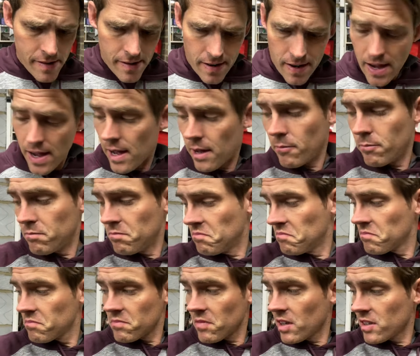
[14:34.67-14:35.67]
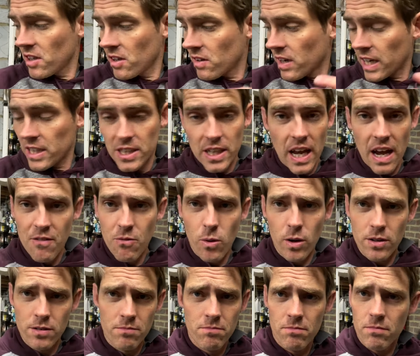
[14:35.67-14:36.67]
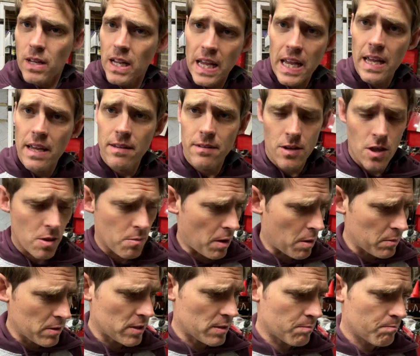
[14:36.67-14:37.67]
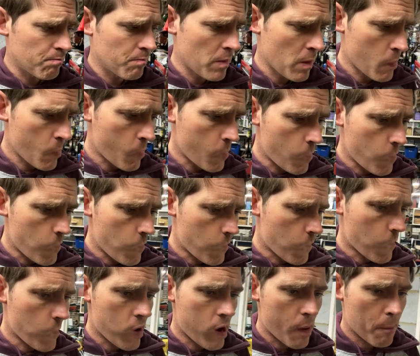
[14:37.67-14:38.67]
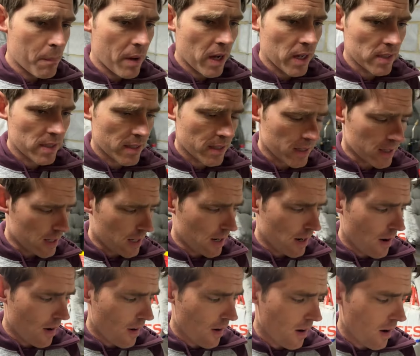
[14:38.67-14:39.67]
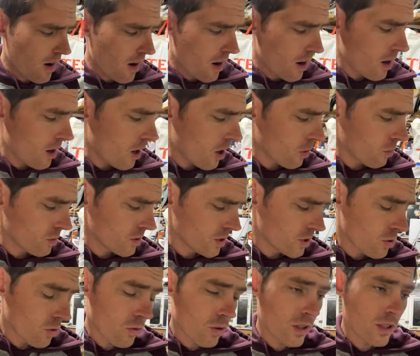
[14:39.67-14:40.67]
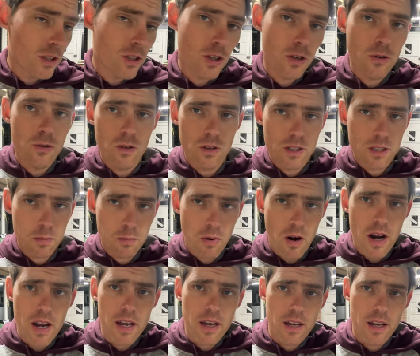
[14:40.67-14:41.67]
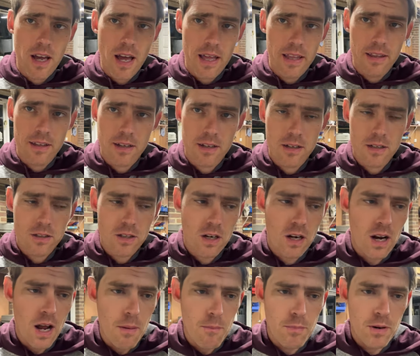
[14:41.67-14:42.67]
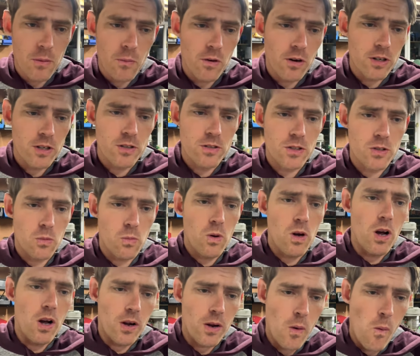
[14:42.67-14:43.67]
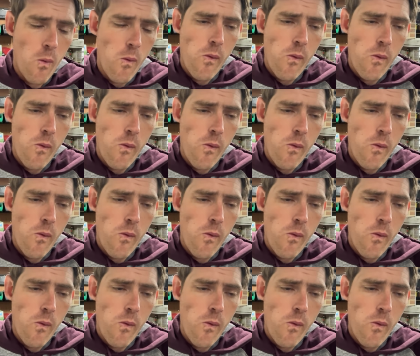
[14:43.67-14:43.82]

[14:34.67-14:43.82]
Um, I don't actually have one here at the moment, but I was talking to a sprayer at the company where I used to work,